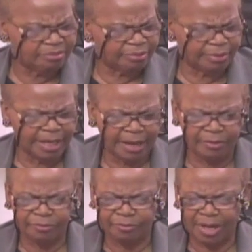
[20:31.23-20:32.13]

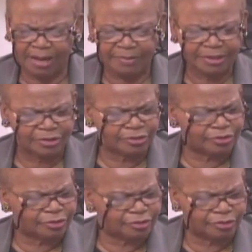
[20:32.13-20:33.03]
Br'er Rabbit
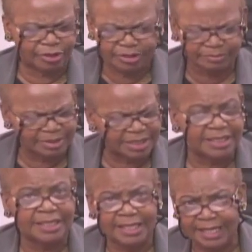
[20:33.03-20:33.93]
couldn't
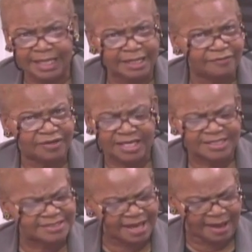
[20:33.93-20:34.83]
believe
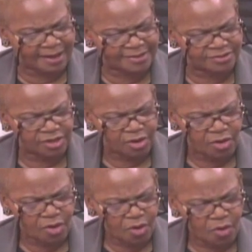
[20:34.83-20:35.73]
his eyes.
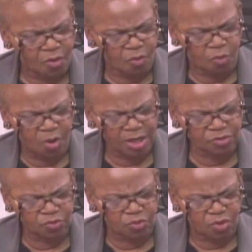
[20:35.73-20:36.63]
What
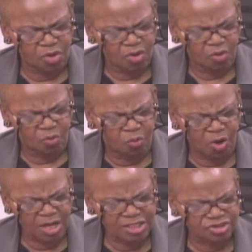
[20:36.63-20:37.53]

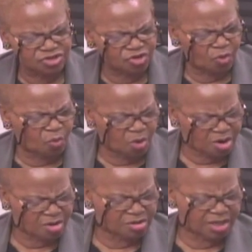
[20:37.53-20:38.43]
was the
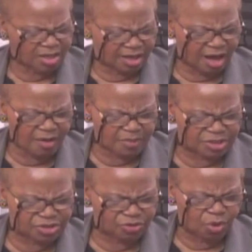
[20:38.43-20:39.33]
world
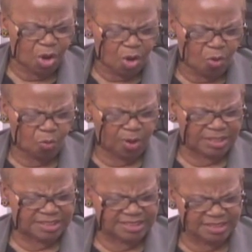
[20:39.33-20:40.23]
coming to
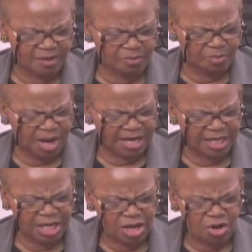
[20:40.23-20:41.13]
when
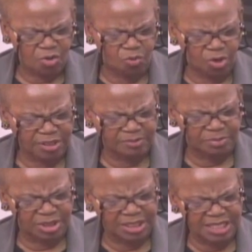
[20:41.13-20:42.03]
somebody wouldn't
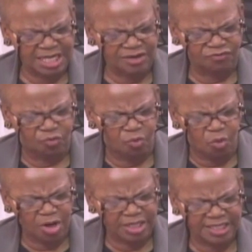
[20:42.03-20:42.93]
believe
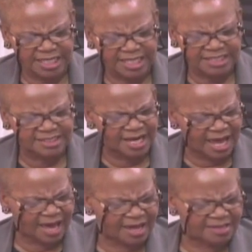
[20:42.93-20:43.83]
one of his
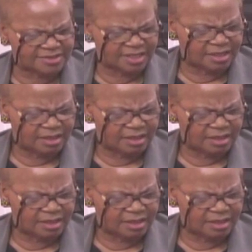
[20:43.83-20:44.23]
lies?